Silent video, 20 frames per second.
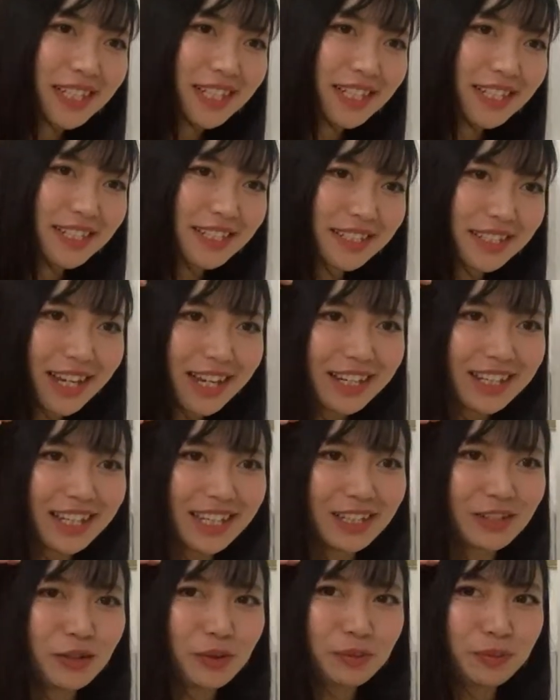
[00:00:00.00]
Stuck
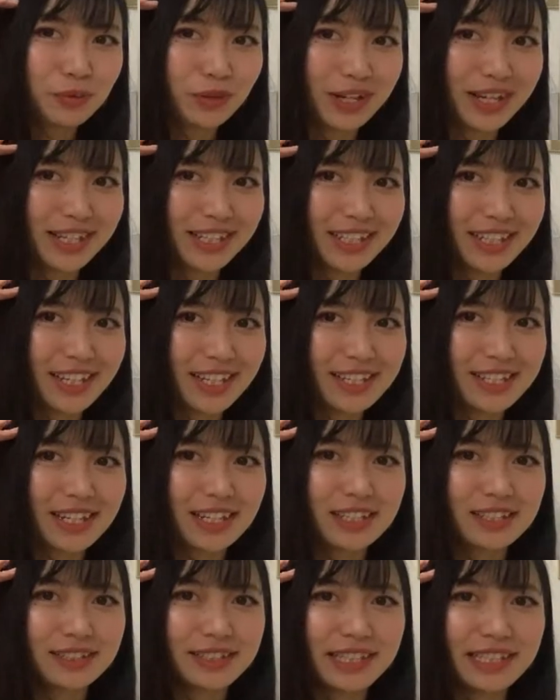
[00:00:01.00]
in your brain. It's
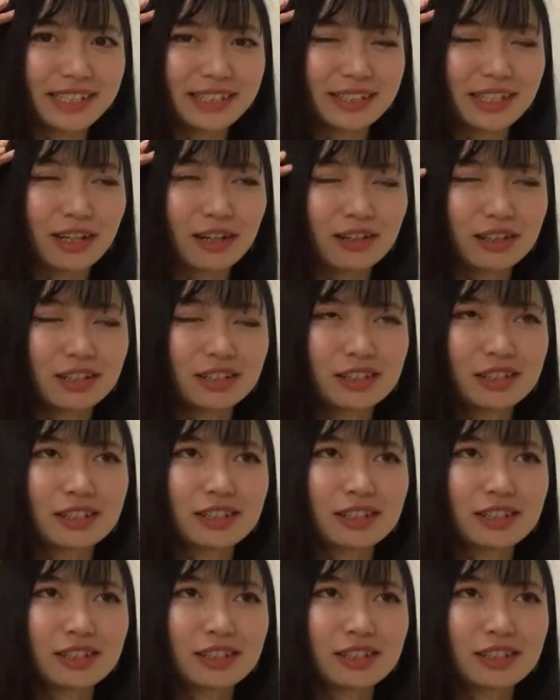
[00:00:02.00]
like a TikTok